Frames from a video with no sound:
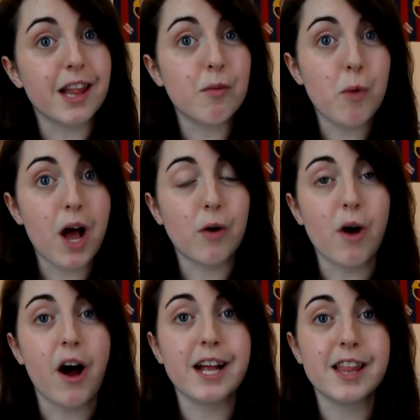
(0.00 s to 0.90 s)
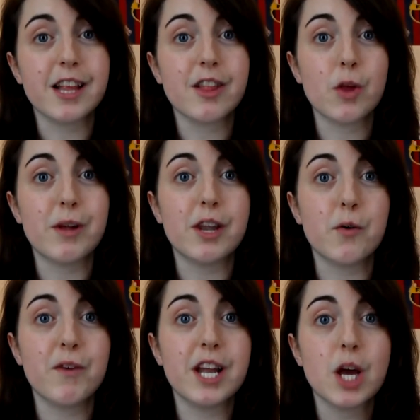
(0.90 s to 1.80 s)
as well, I did do a little
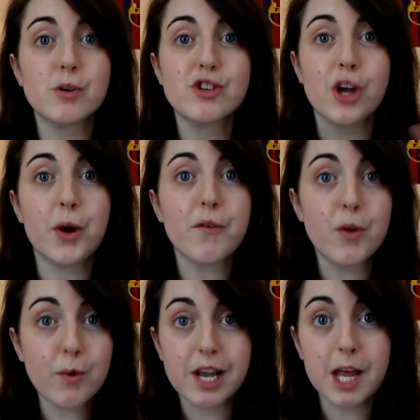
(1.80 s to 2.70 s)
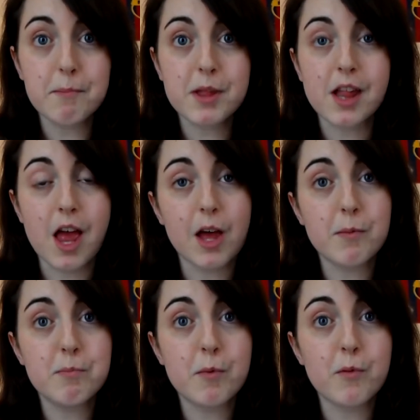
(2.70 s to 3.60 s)
video and showed a few clips
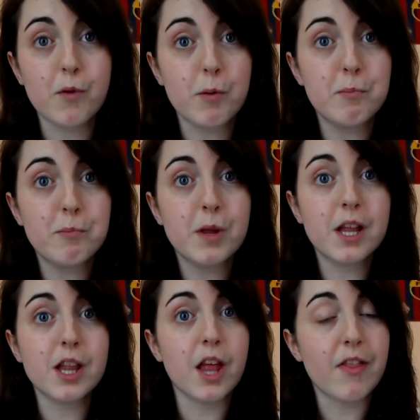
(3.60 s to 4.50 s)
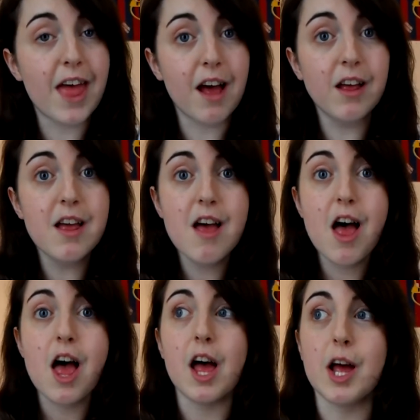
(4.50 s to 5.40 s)
from there.
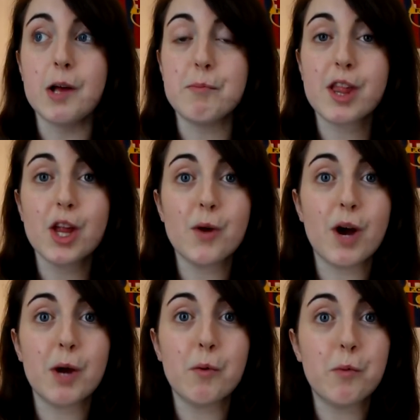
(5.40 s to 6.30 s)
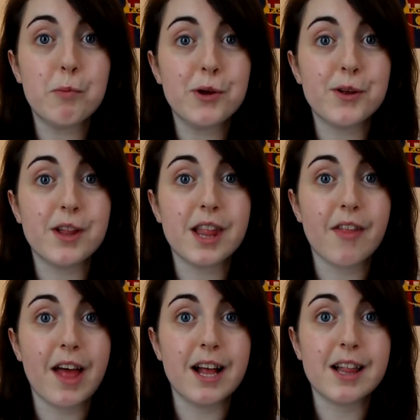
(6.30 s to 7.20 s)
So I will put
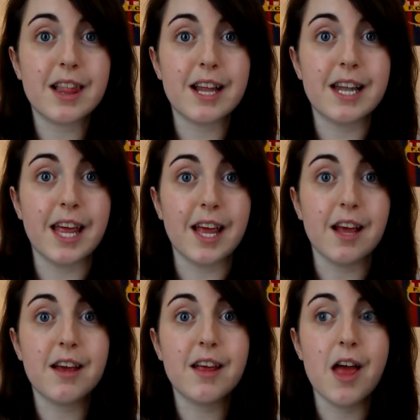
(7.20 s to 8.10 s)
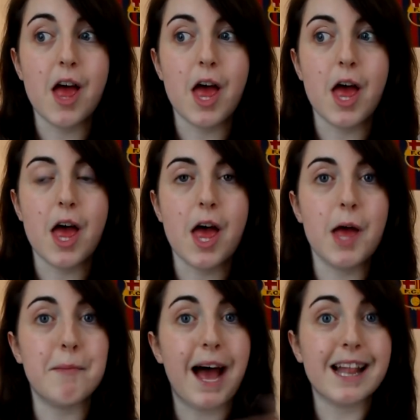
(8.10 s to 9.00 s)
that link
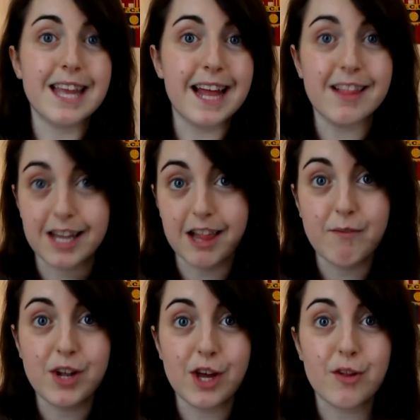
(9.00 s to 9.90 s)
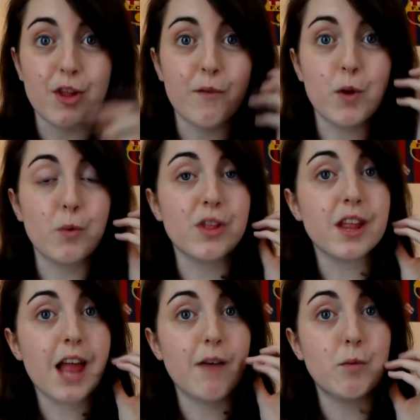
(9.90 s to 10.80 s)
at the end of this video, so if you wanted
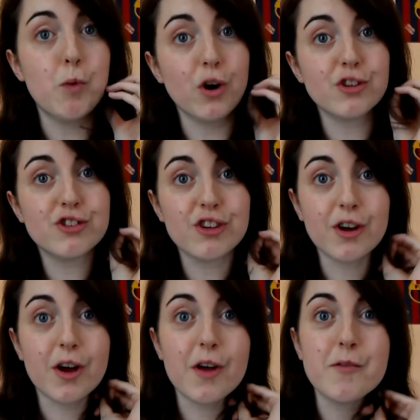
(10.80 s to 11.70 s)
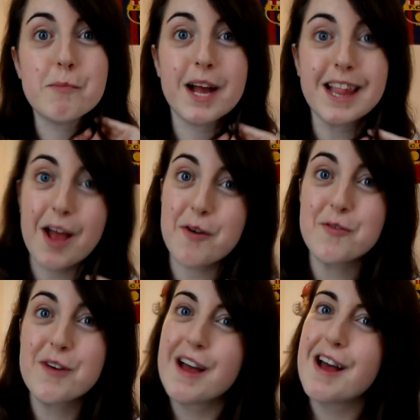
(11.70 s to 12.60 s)
to have a watch of myself.